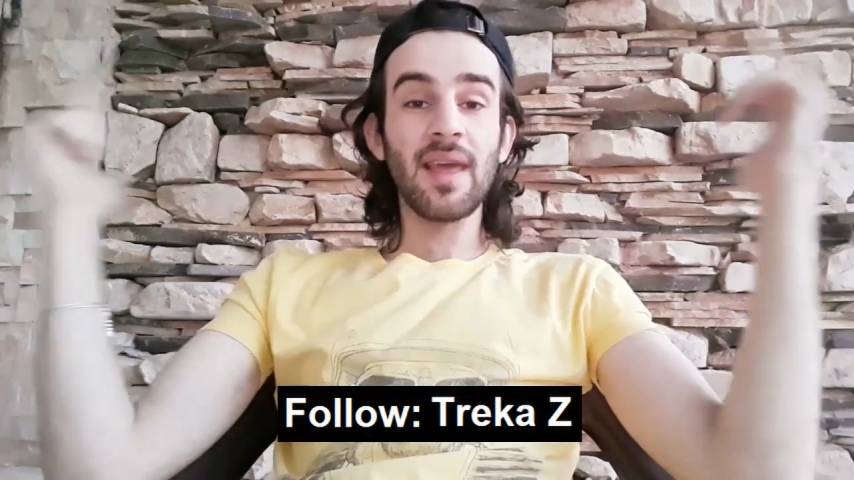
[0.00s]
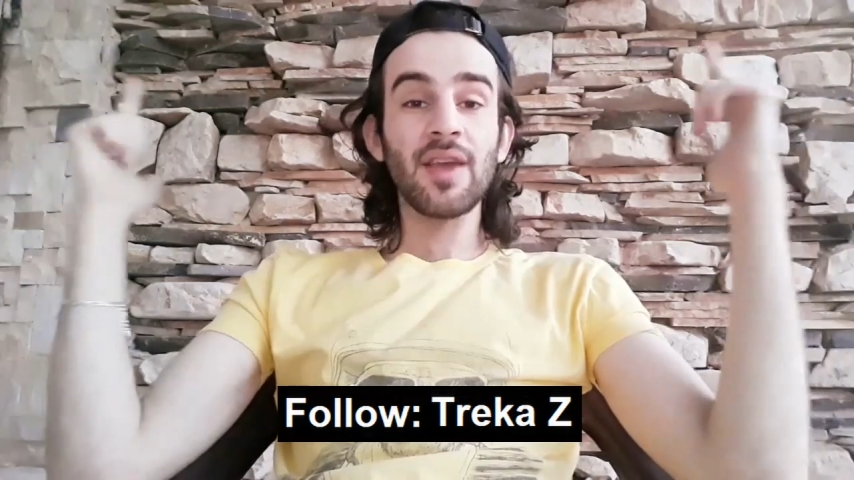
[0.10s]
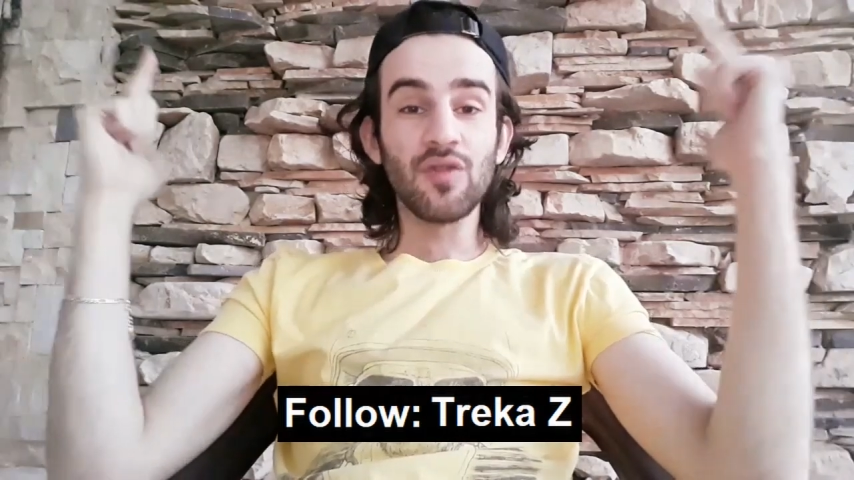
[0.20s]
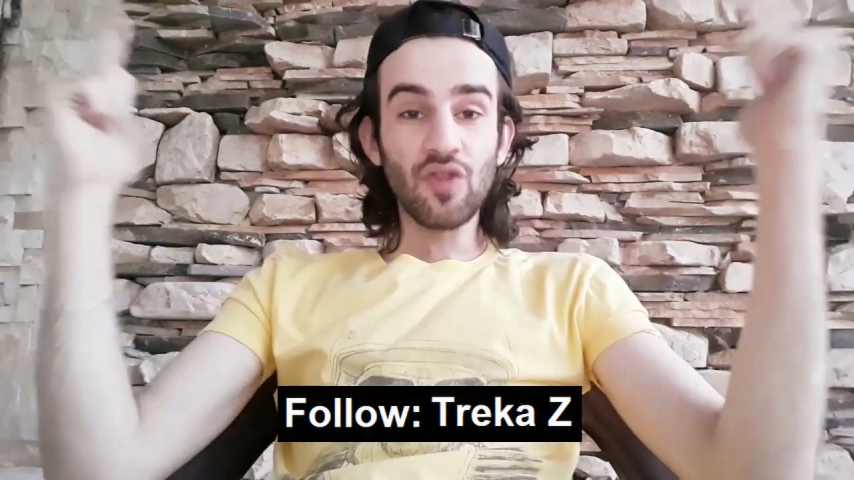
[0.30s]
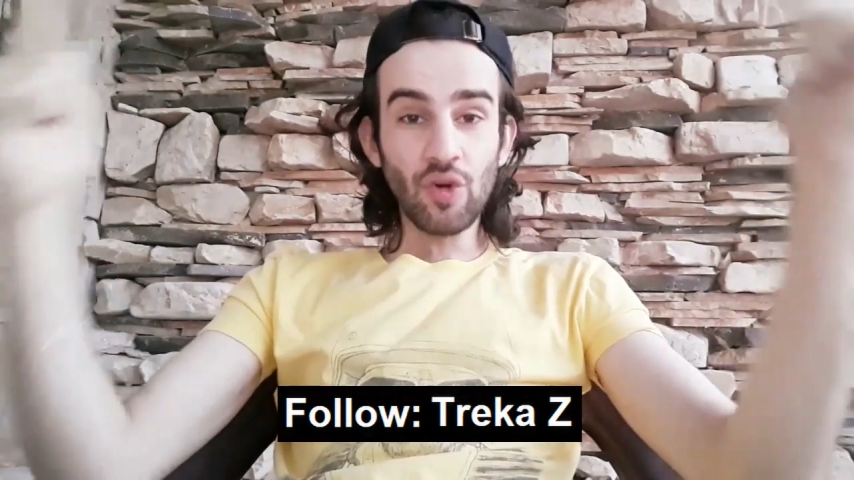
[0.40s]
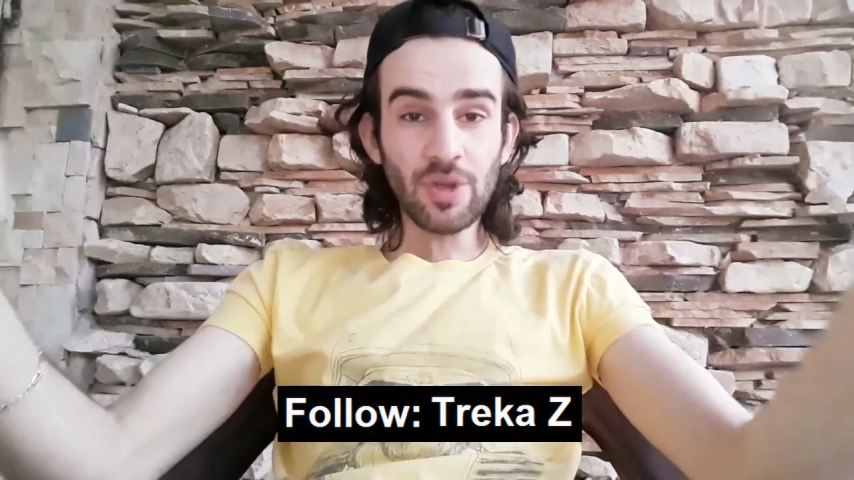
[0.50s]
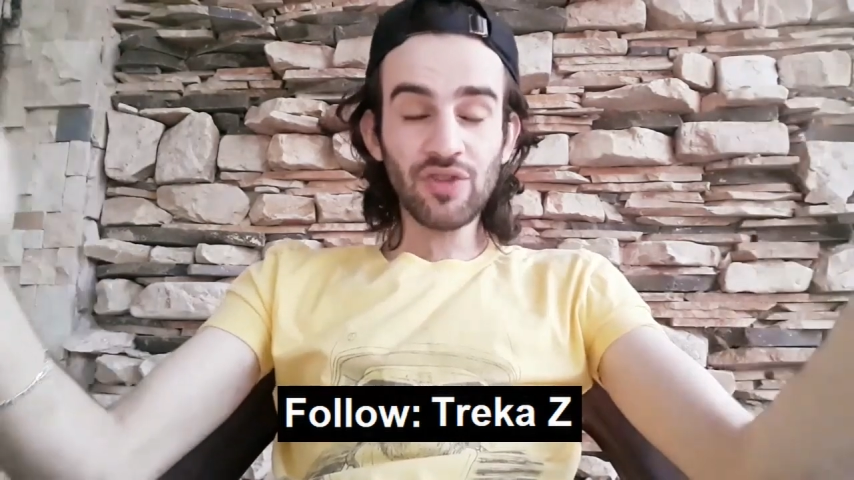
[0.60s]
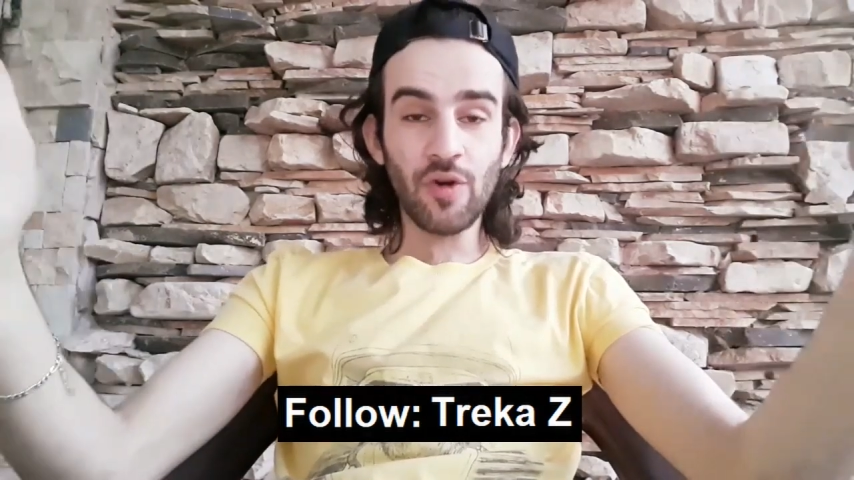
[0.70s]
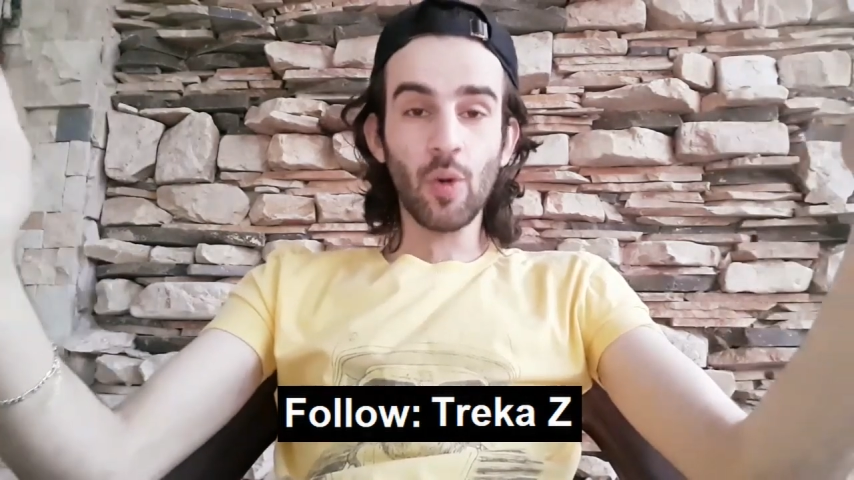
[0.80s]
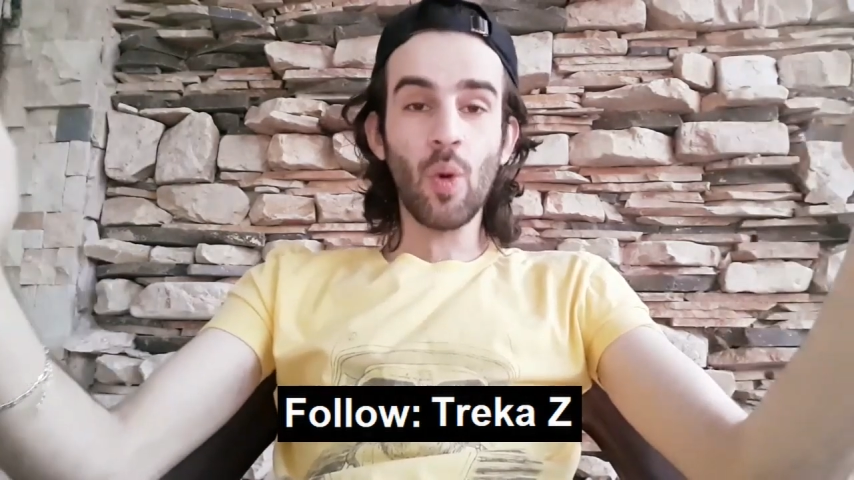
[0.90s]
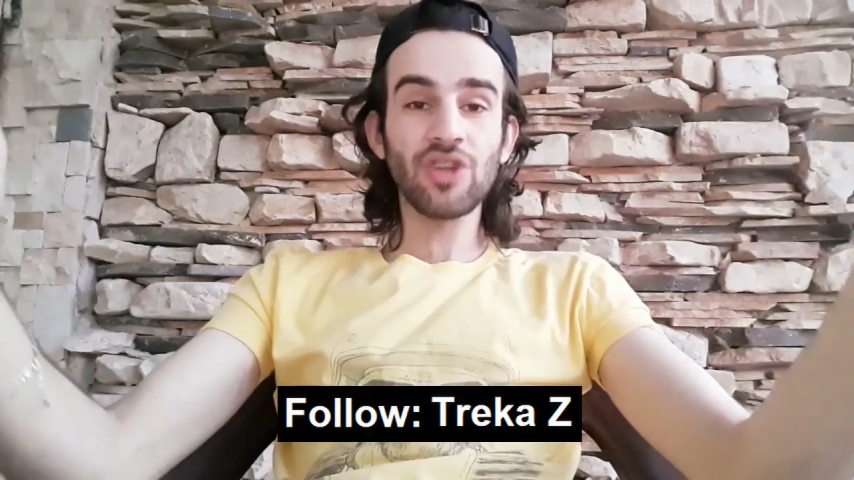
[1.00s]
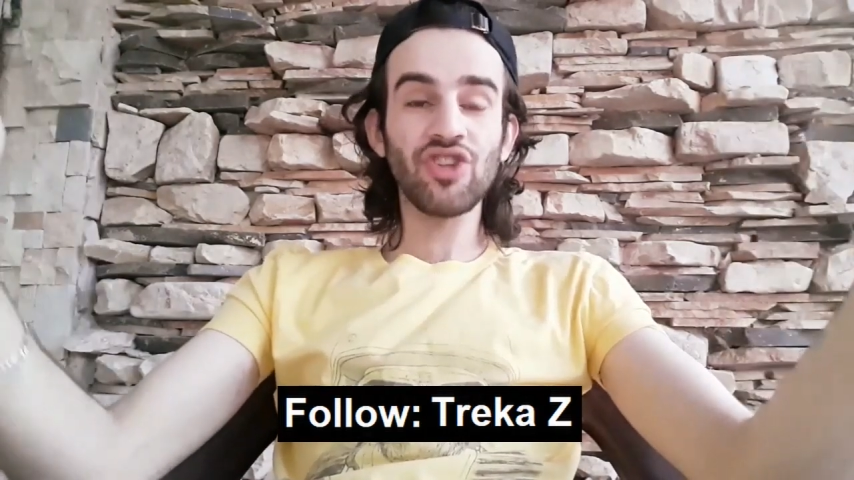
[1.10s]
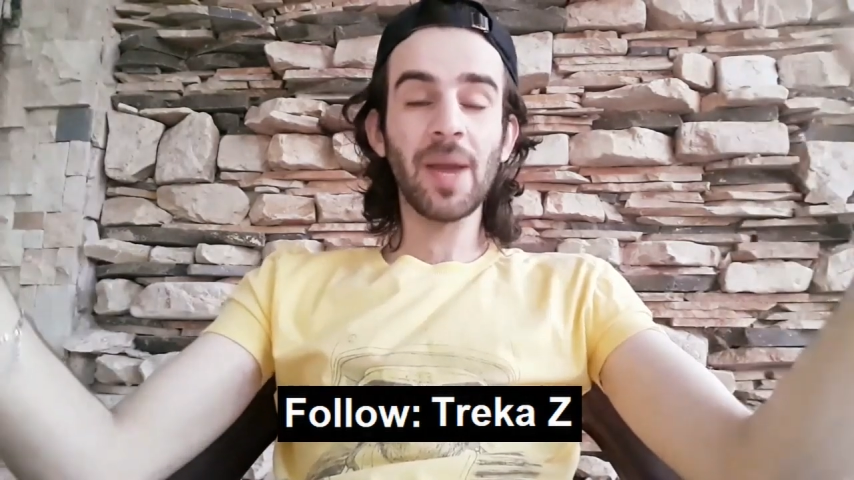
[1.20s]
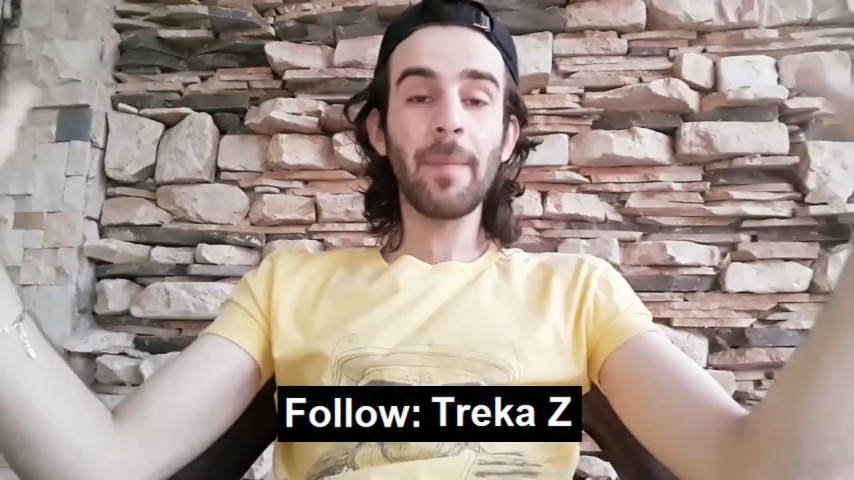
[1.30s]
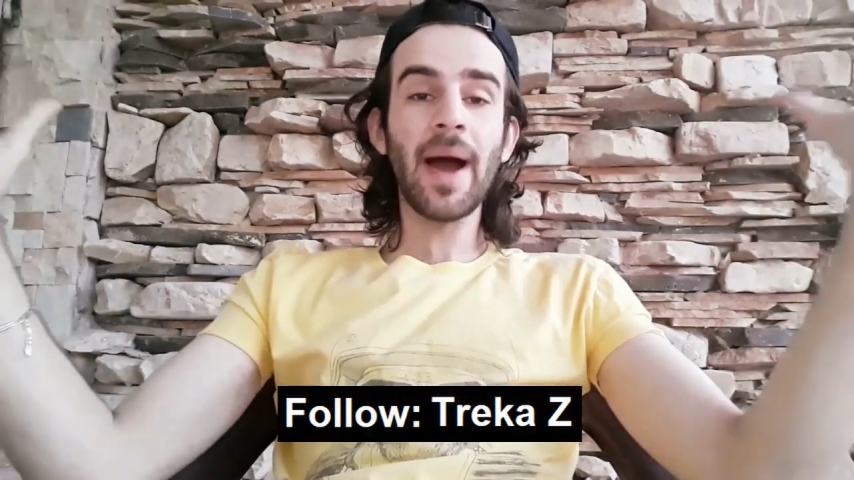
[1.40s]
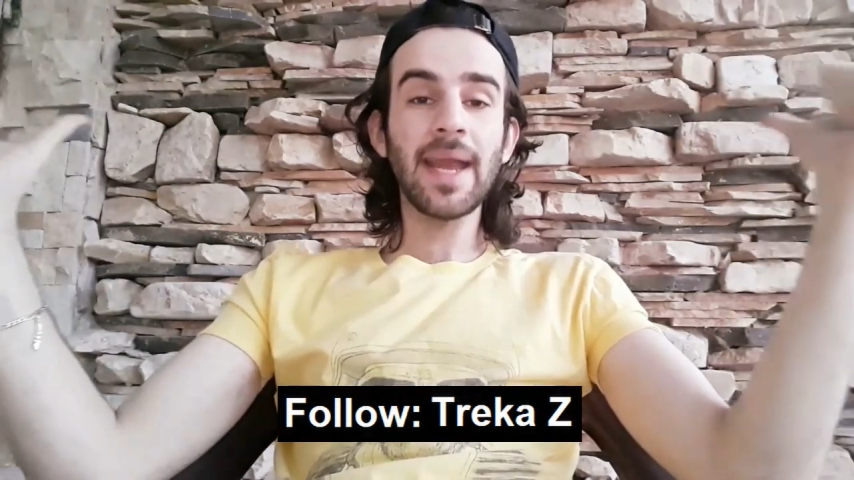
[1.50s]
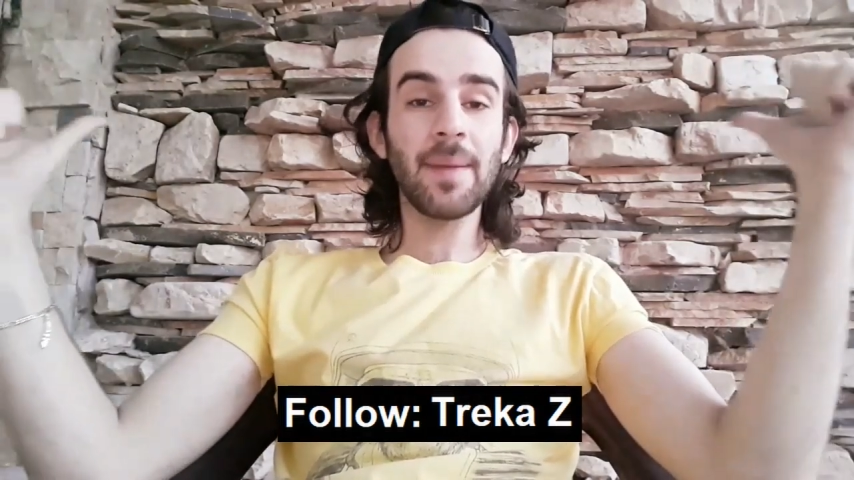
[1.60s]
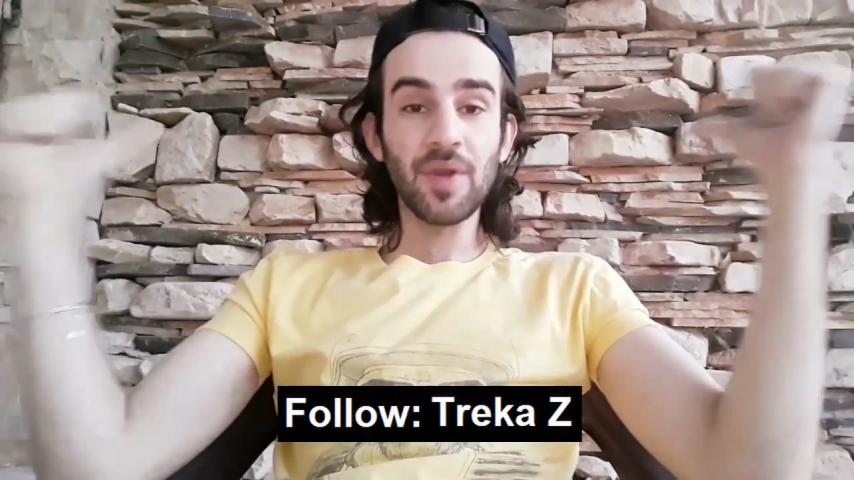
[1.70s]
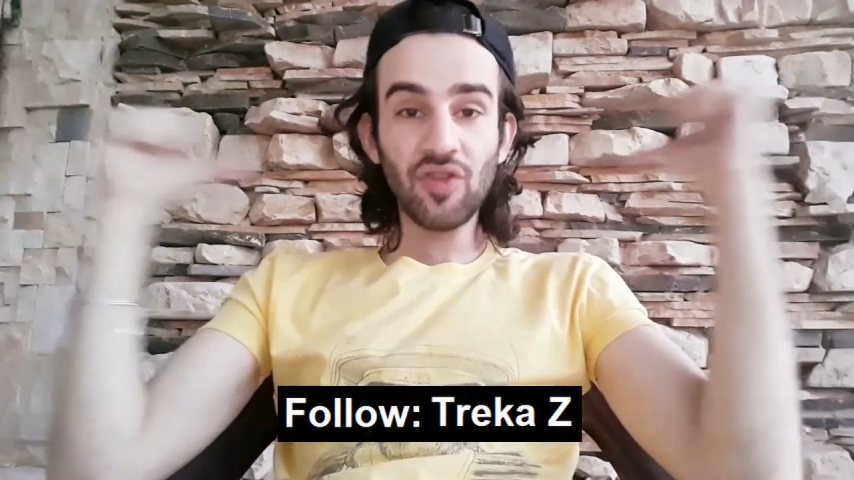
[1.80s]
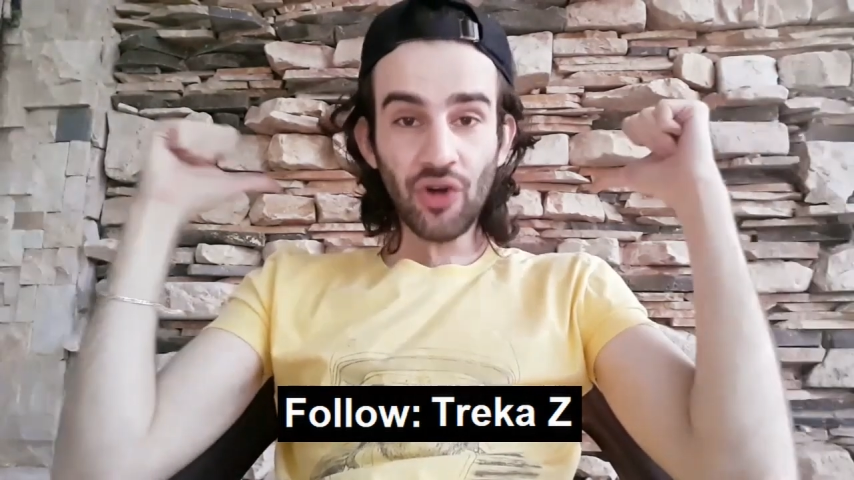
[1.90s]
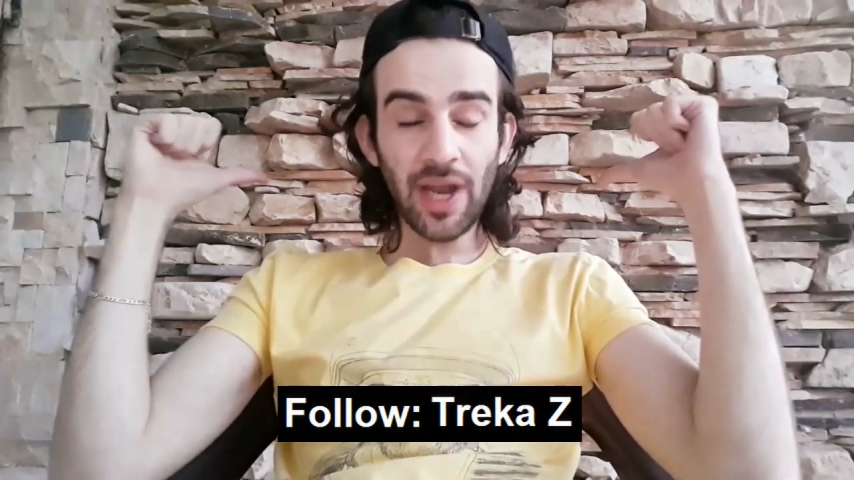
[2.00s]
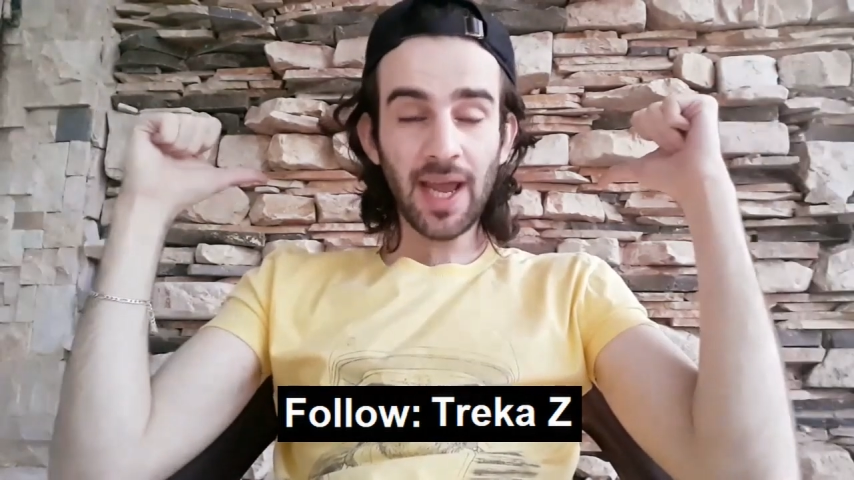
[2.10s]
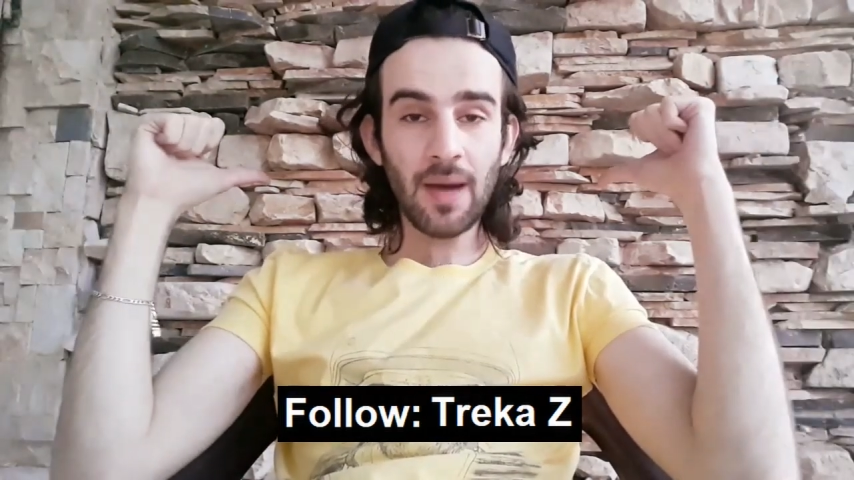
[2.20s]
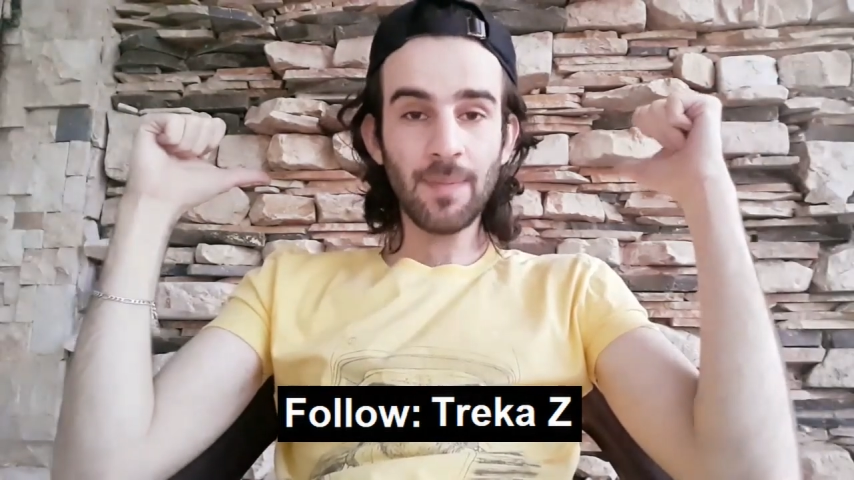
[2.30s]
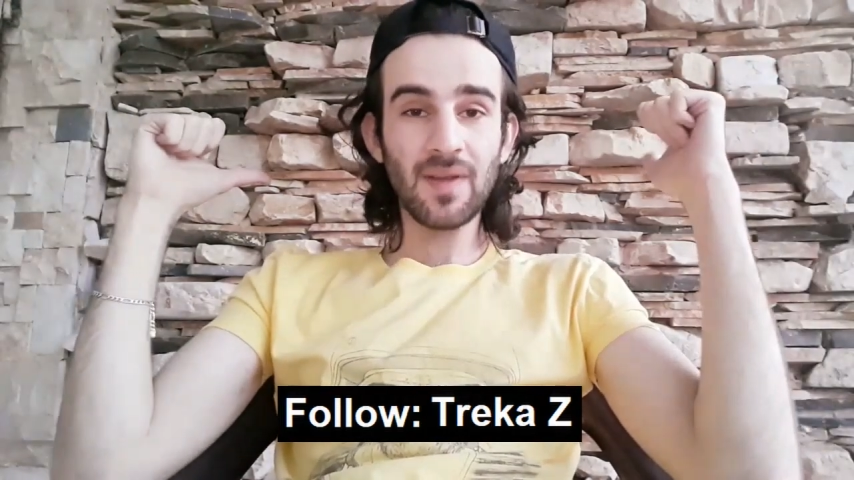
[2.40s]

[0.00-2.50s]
Thank you so much for watching. My name is Treka.